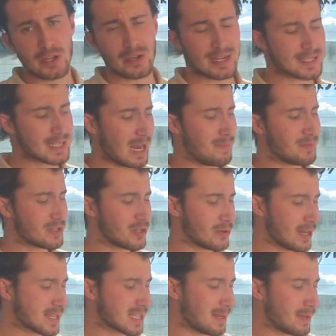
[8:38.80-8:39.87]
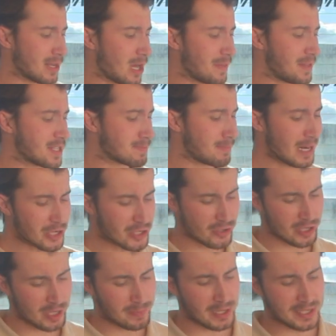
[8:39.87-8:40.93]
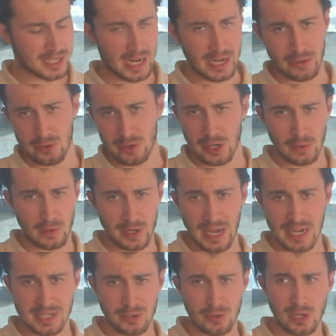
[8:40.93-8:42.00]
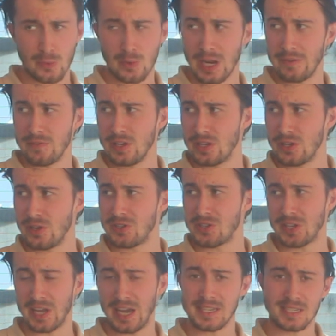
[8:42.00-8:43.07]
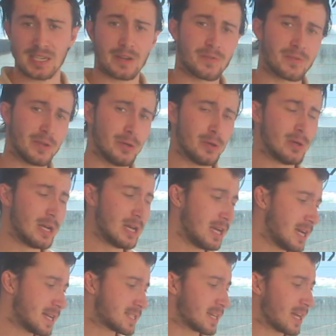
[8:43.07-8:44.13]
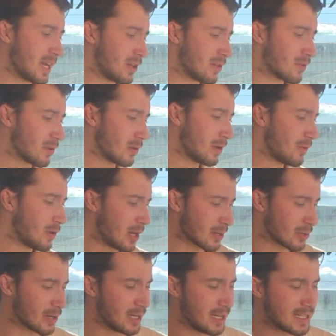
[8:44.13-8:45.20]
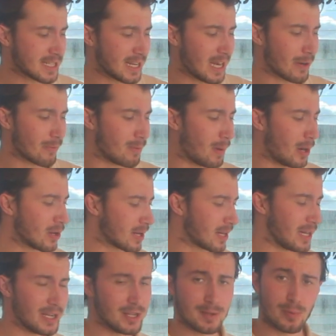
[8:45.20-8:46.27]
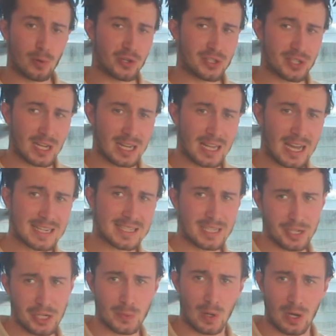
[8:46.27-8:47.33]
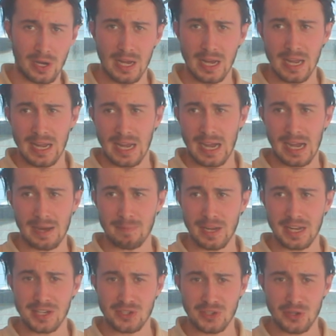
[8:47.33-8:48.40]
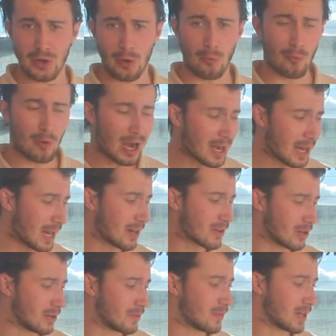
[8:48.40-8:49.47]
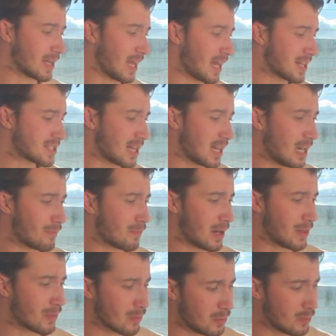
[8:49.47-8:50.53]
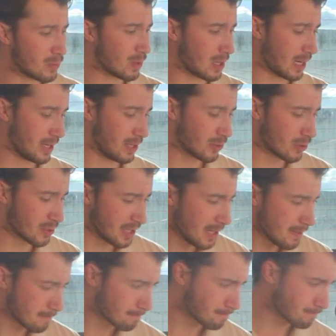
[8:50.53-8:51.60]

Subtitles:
you attempt doing something like this, make sure your butane cooker or gas cooker, whatever you're using, has enough fuel to get you through. If you are cooking this out remotely in the bush, the last thing you want is to run out of gas halfway through your cooking.